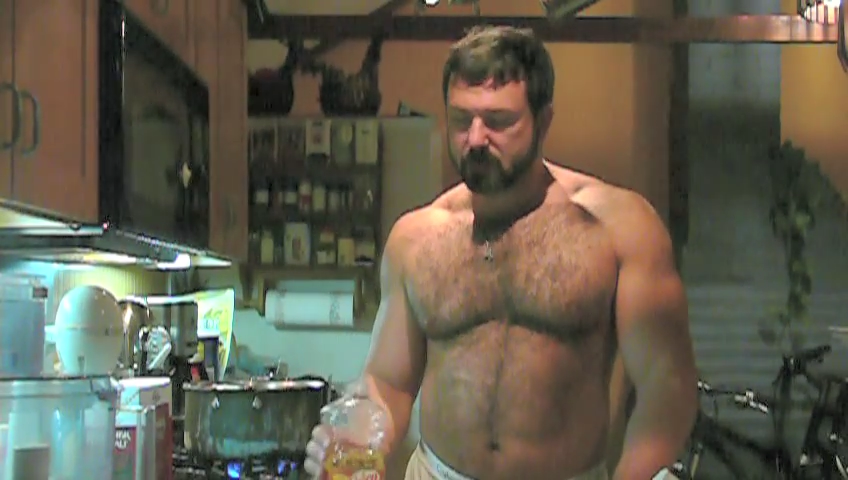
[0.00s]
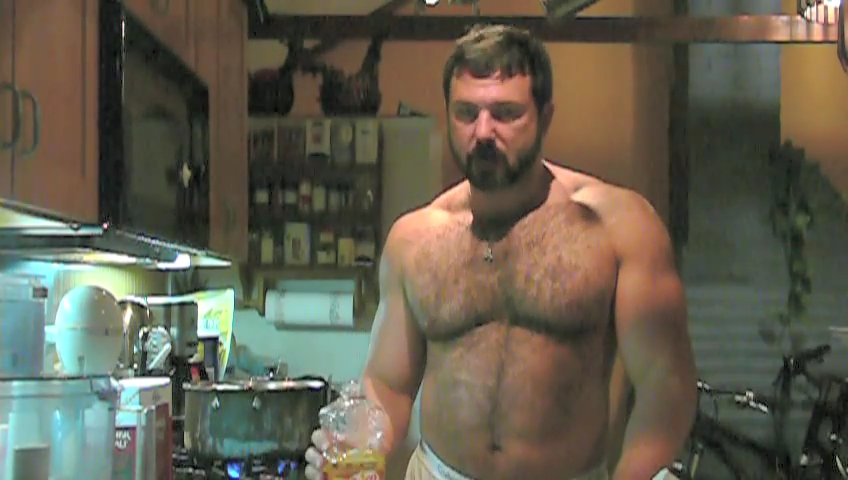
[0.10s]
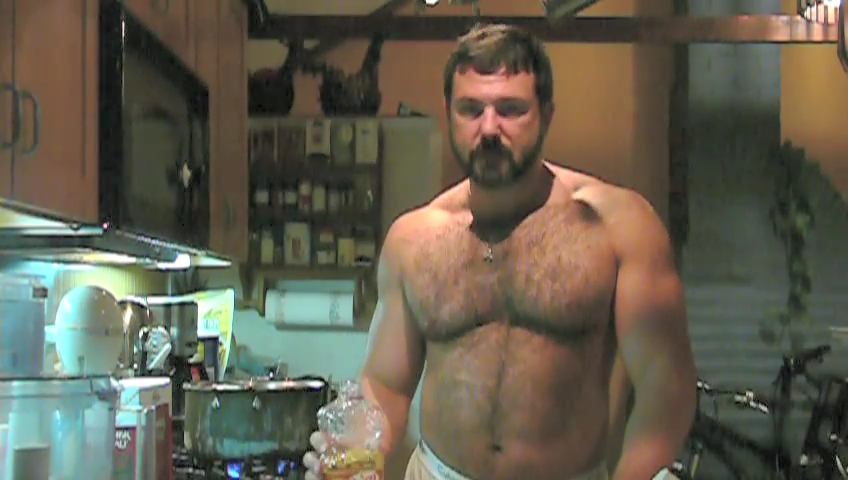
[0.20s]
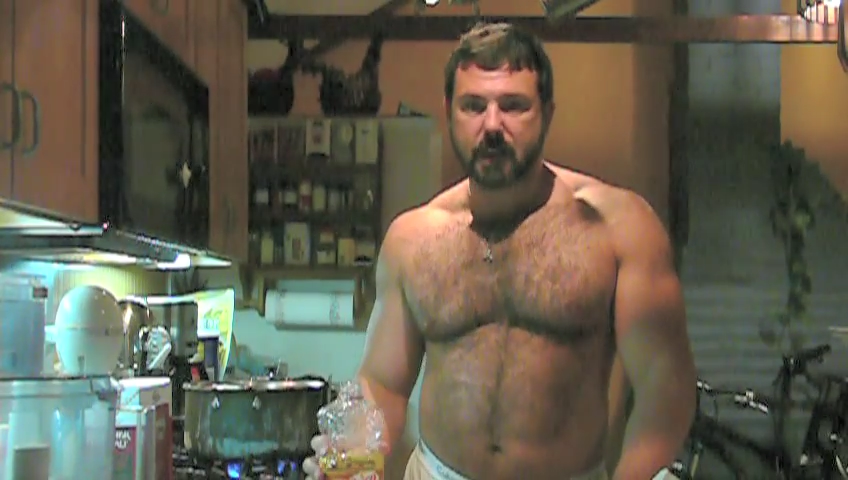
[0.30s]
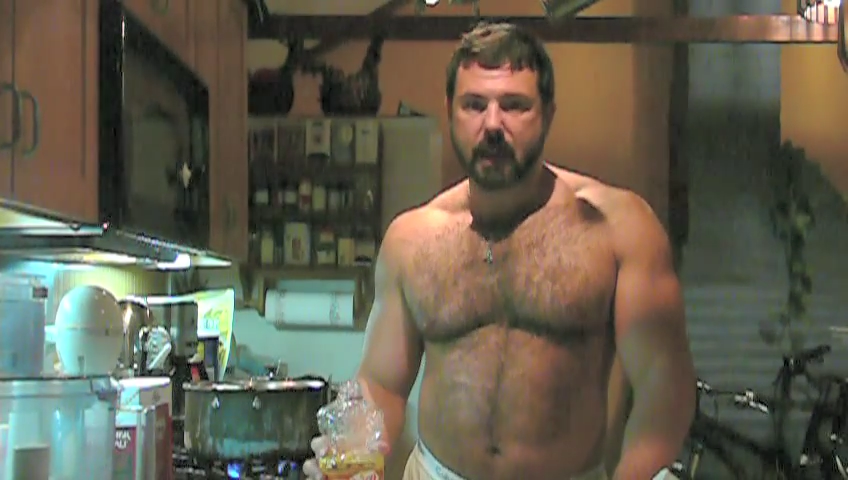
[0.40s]

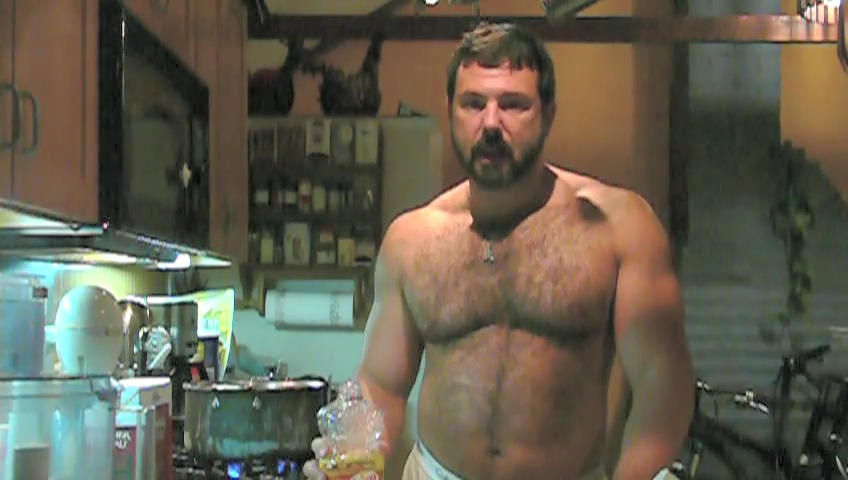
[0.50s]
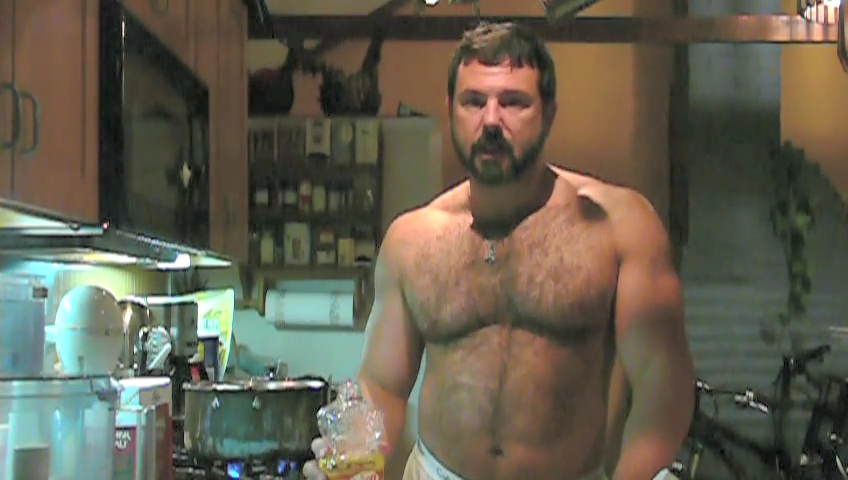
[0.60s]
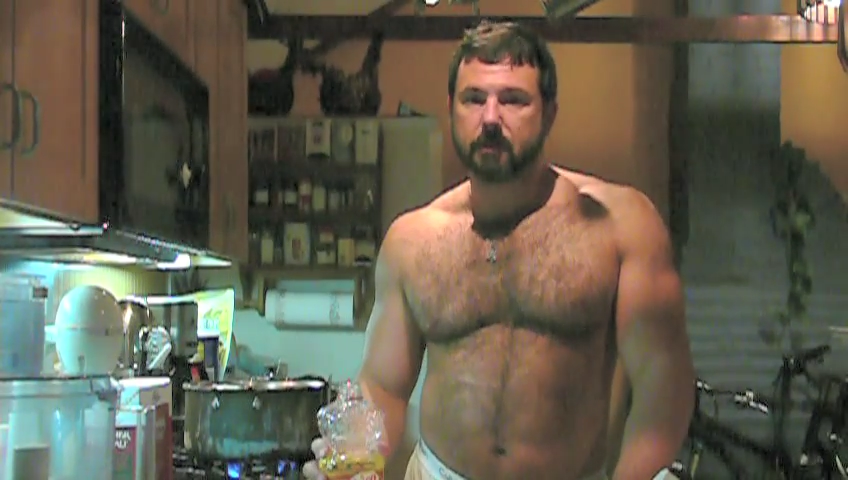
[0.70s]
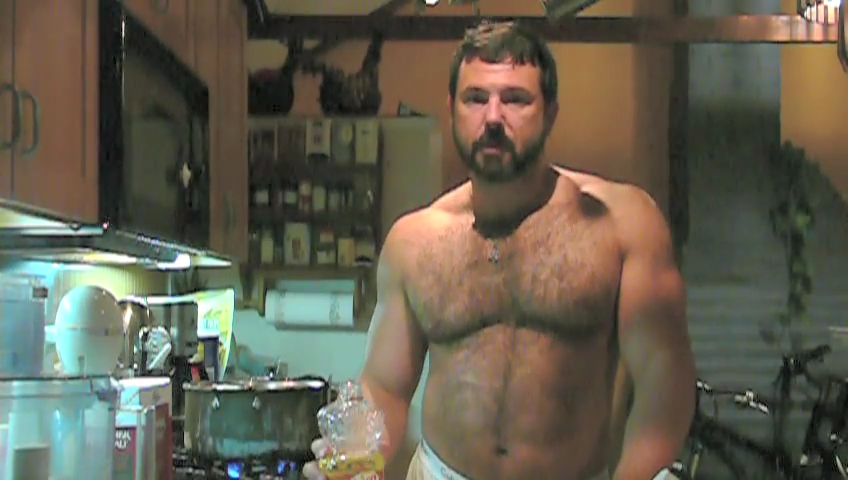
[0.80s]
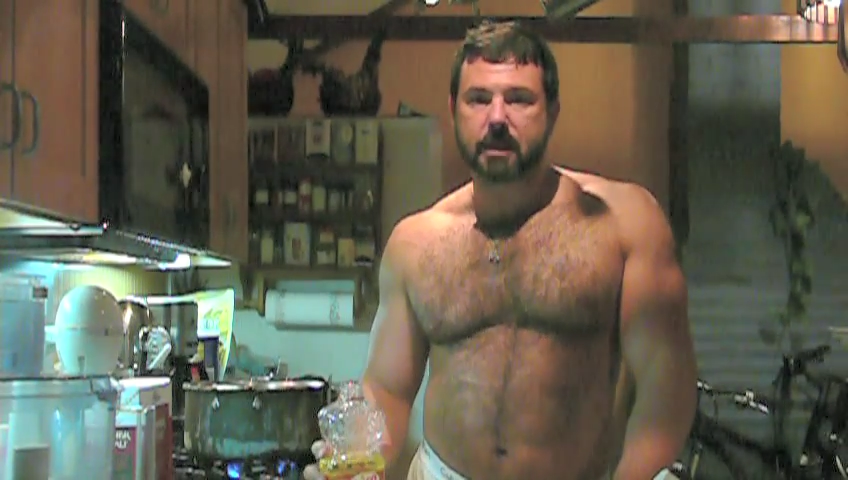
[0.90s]
sautéing
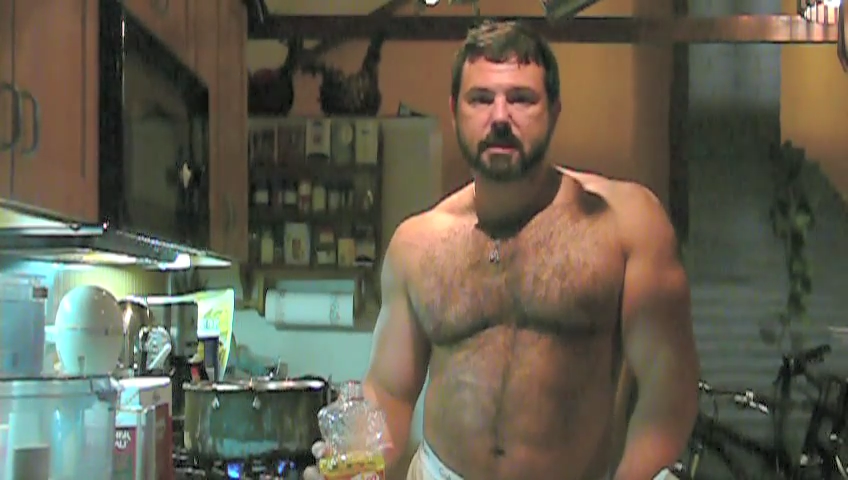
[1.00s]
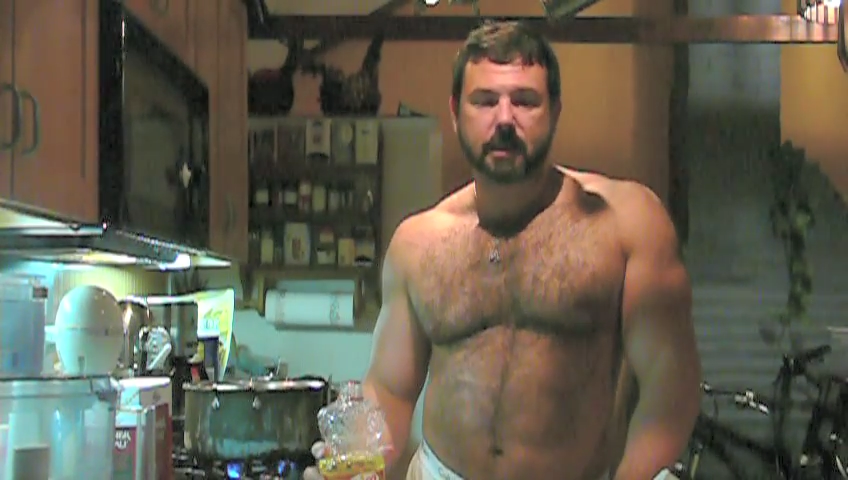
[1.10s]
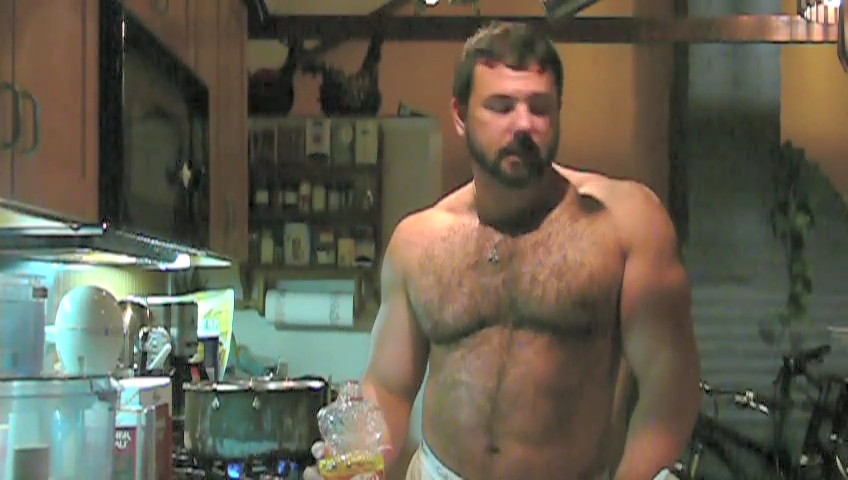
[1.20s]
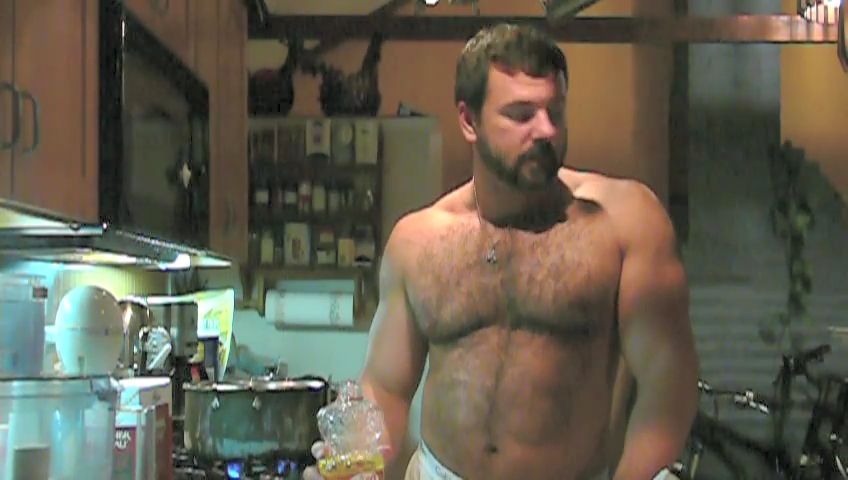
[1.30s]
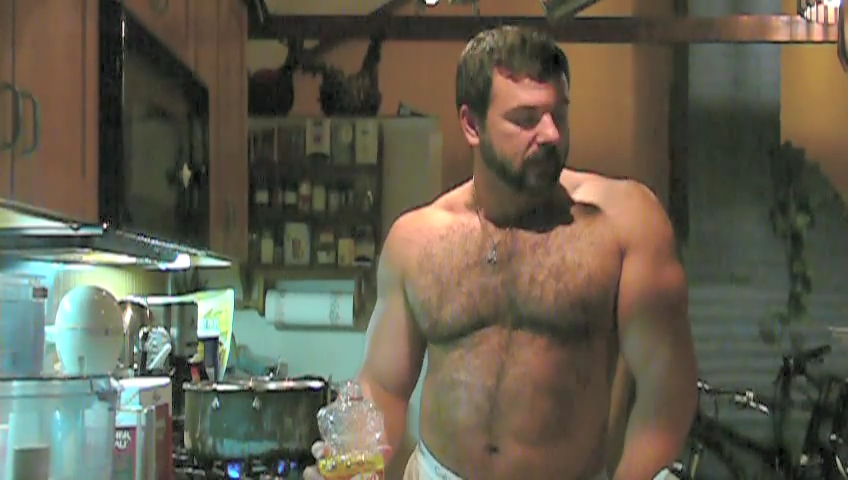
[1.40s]
and braising
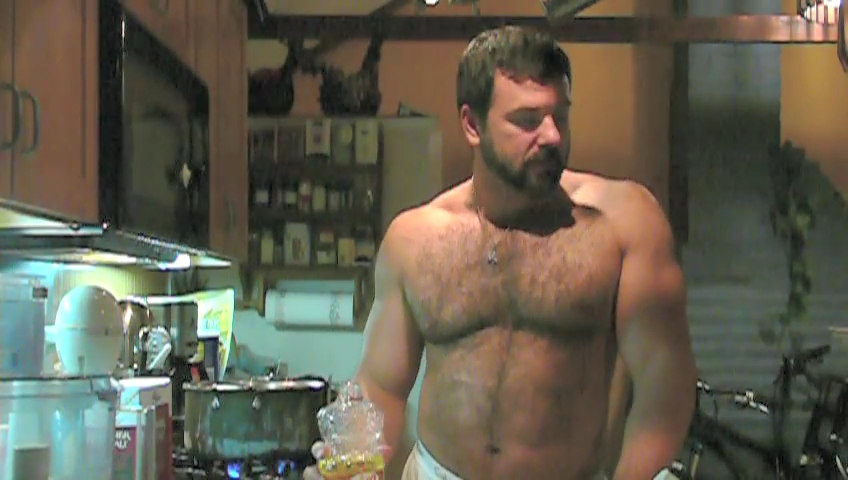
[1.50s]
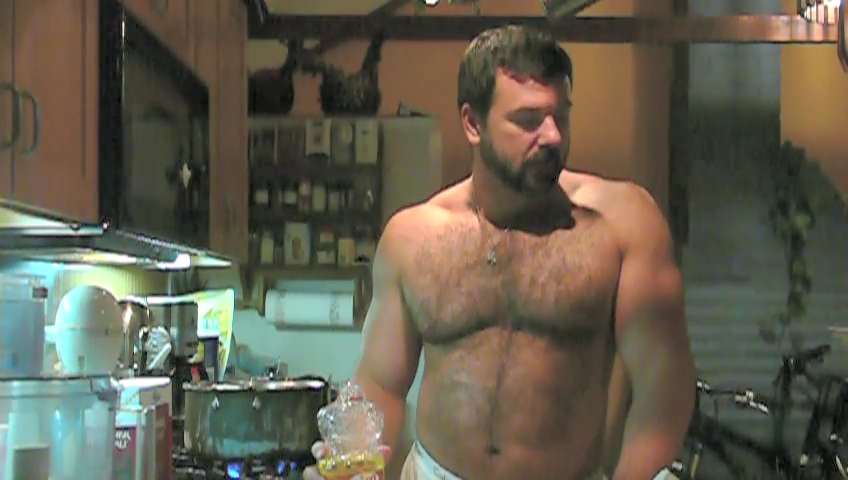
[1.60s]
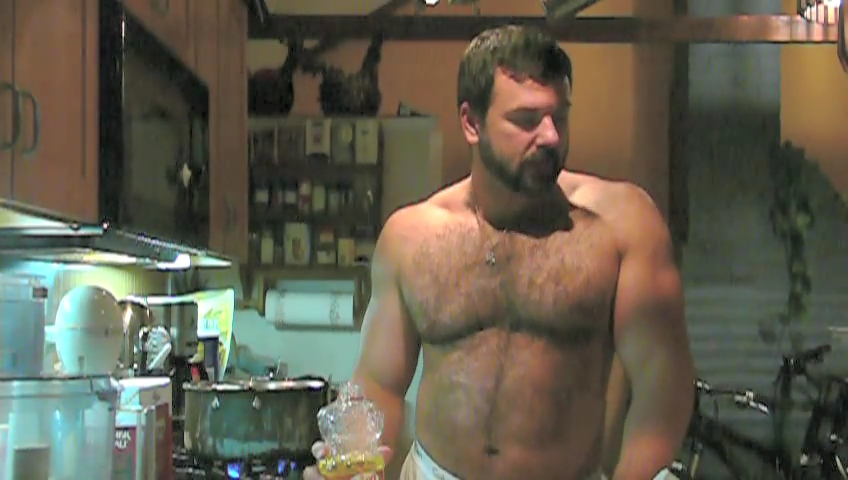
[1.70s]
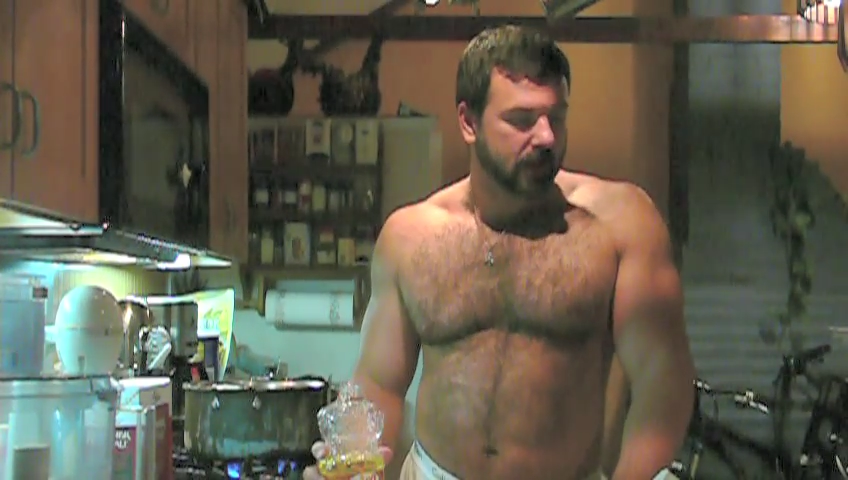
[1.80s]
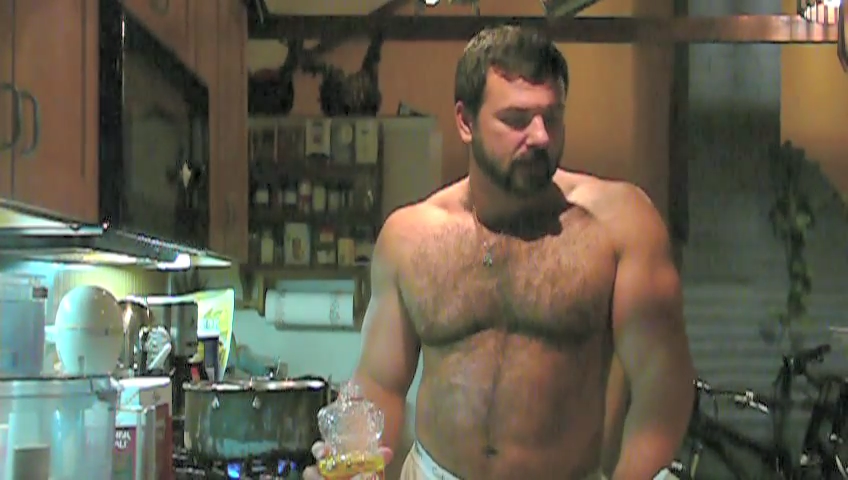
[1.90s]
and things
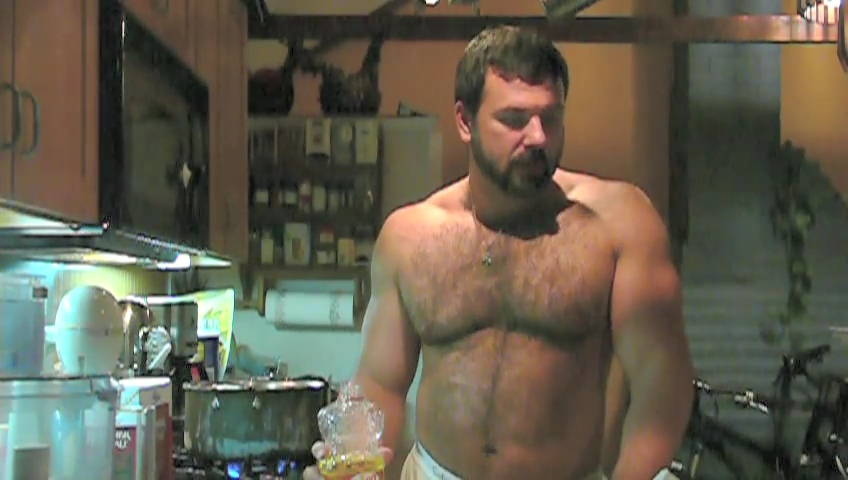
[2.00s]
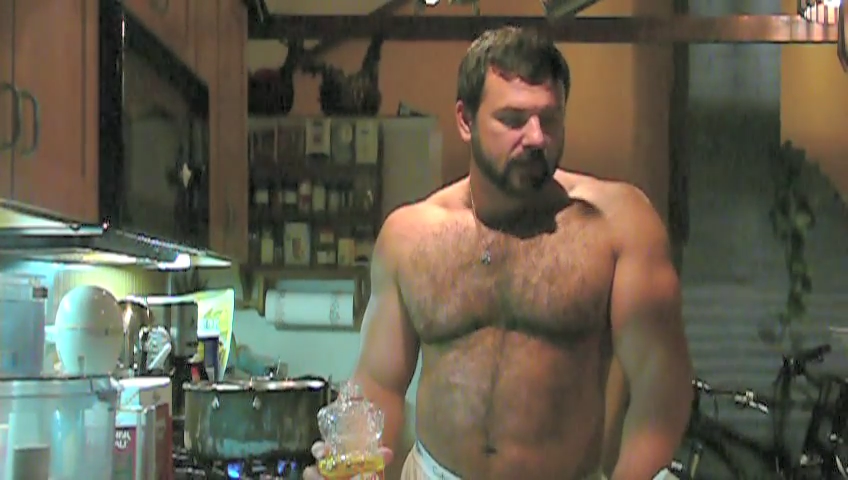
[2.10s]
like that